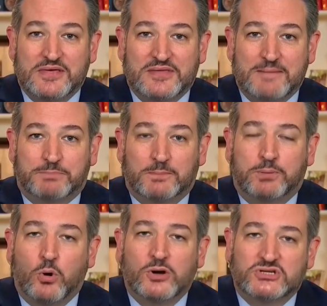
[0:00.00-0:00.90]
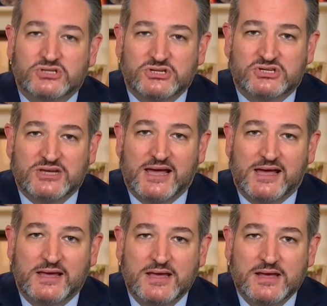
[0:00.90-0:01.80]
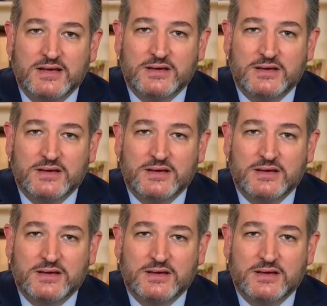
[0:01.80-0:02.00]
that, that purports to say